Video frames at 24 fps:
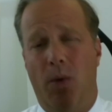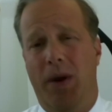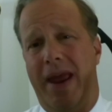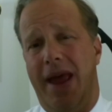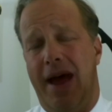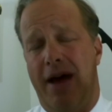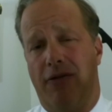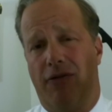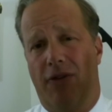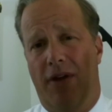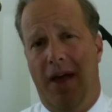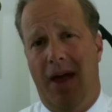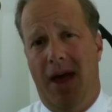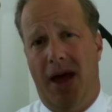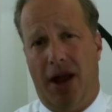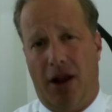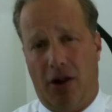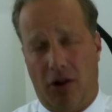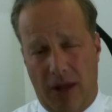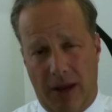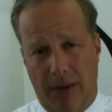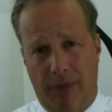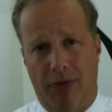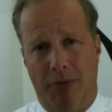we have a
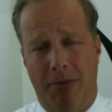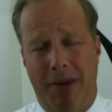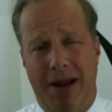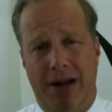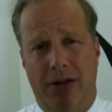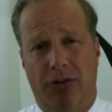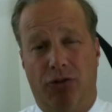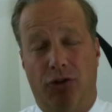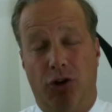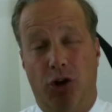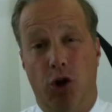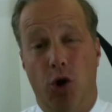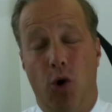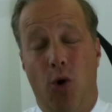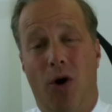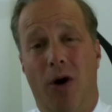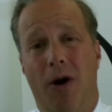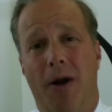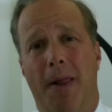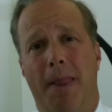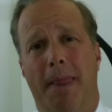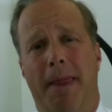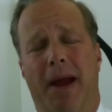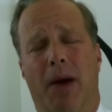claim for maintenance and
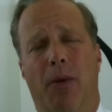cure,